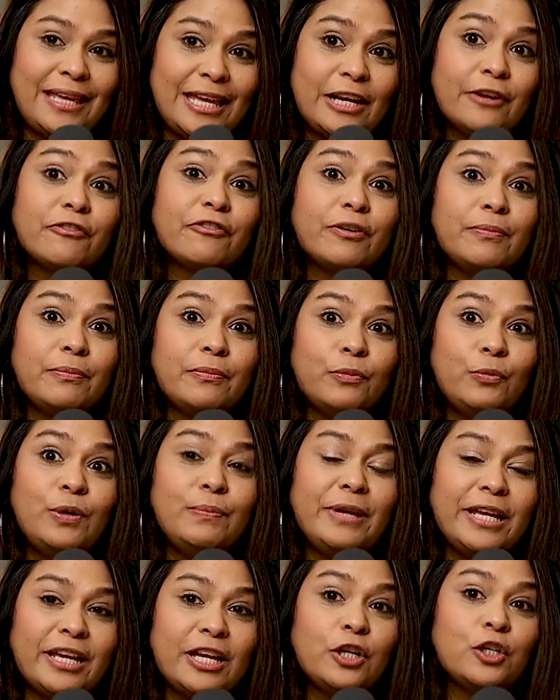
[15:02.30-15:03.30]
the we're
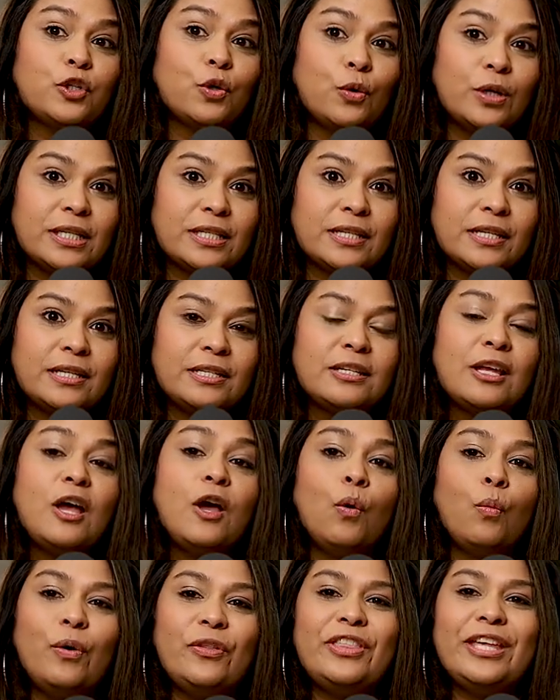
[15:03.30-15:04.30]
making choices
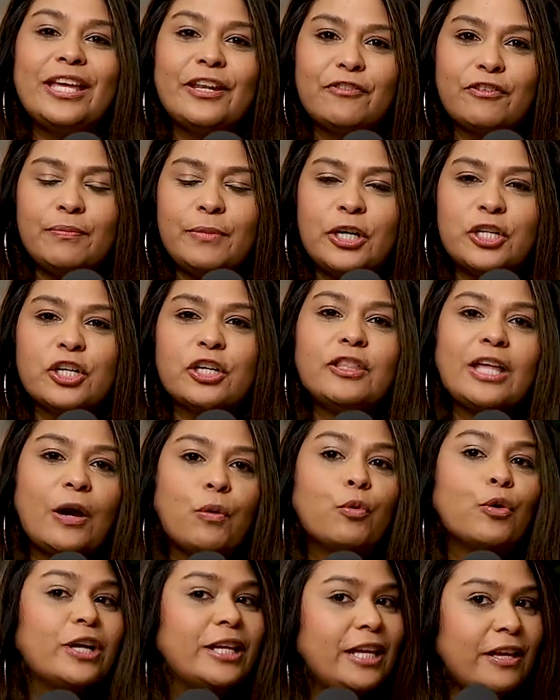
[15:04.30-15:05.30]
with the information
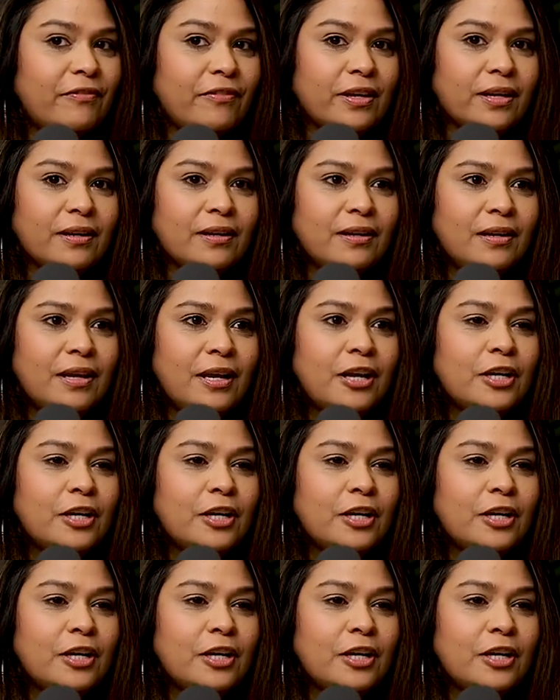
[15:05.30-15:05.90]
that we're given.